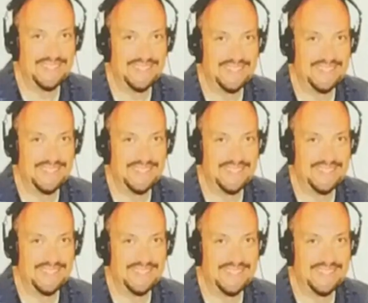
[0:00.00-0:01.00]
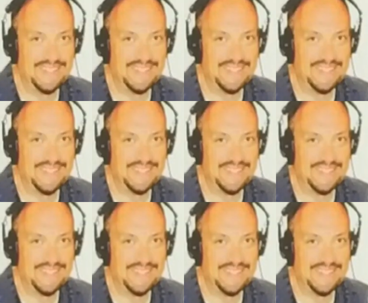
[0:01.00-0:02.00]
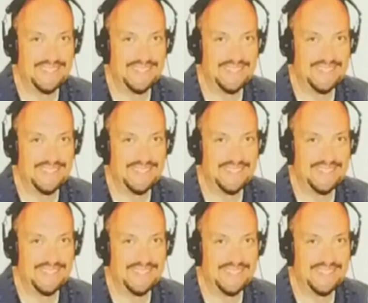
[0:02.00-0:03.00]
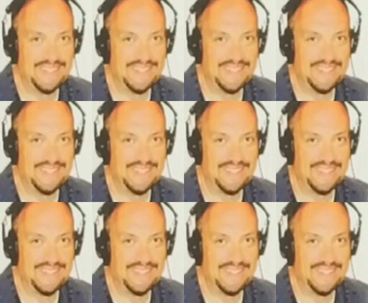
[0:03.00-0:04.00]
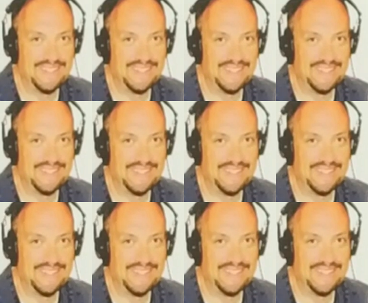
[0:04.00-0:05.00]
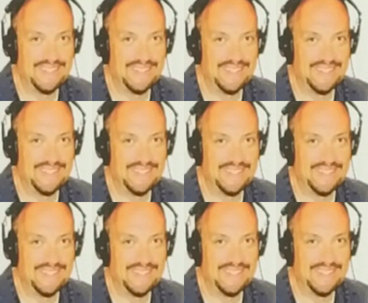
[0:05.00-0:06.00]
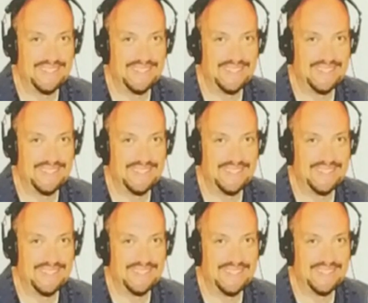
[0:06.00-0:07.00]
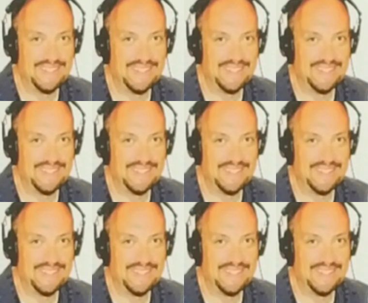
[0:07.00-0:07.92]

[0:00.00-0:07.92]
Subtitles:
[no speech]